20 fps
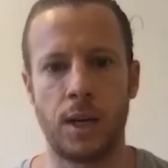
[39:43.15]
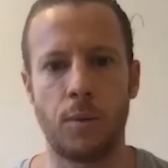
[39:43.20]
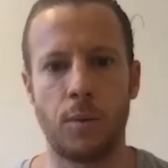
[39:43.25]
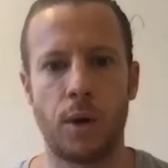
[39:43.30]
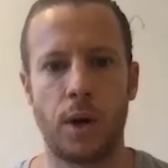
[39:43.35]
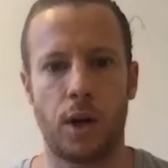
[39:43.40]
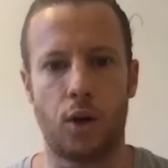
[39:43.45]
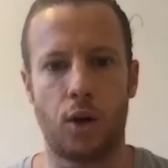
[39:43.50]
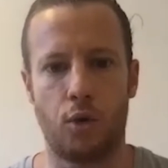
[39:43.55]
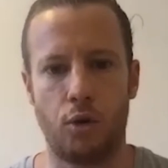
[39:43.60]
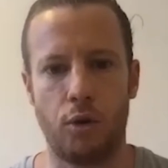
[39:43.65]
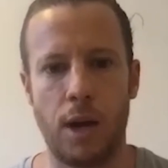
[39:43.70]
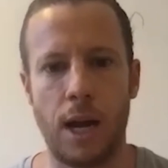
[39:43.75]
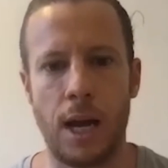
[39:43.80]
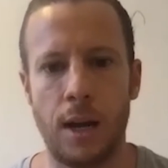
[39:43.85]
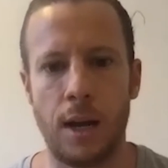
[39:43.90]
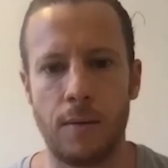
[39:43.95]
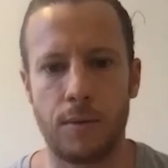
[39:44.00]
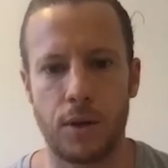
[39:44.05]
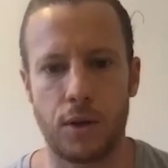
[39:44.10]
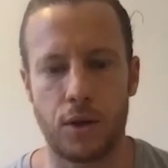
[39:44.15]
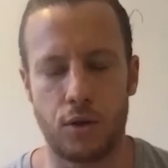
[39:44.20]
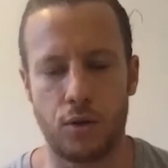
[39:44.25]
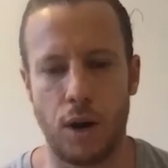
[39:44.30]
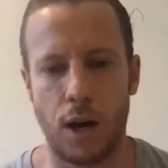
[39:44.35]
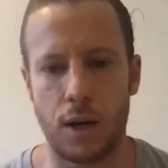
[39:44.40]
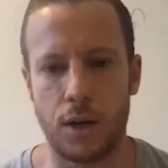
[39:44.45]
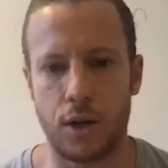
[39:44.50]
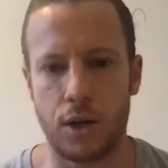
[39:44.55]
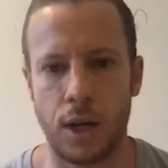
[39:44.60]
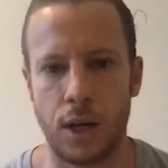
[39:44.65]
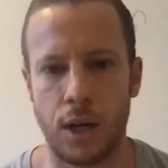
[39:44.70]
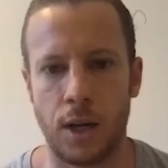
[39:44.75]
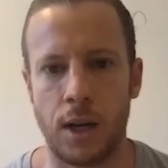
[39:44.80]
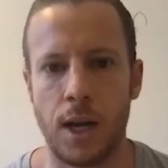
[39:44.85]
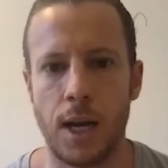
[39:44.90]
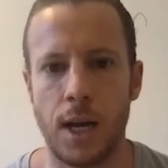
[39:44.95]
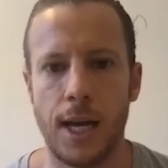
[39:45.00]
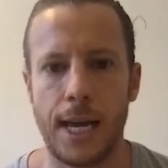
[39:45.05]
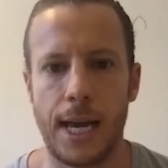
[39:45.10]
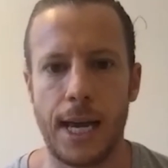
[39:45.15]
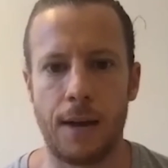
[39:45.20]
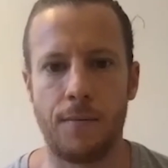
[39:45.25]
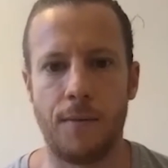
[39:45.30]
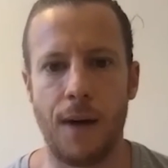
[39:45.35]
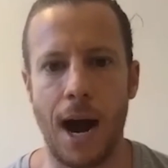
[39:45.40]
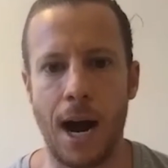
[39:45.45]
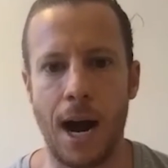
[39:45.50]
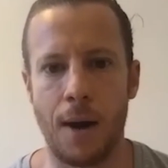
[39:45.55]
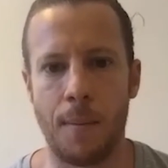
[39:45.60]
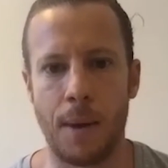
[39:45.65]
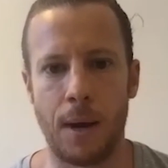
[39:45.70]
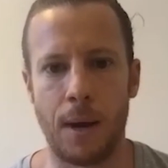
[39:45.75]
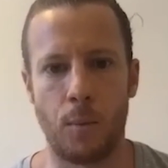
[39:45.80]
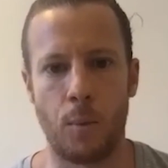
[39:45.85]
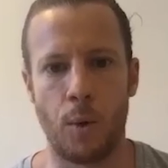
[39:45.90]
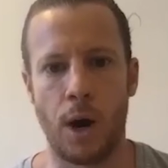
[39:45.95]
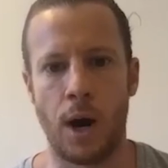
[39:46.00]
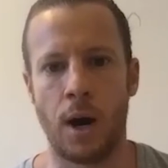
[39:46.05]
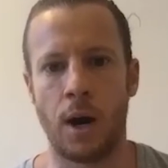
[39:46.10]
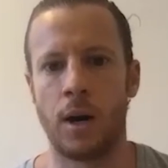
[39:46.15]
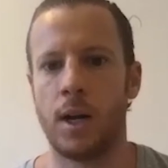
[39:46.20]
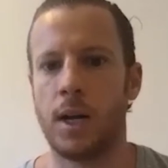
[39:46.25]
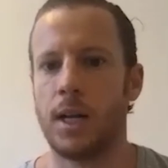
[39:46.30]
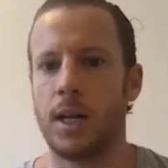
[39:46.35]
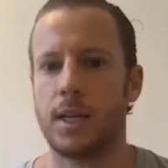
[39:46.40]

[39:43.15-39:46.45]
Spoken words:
we're in a creative destruction environment where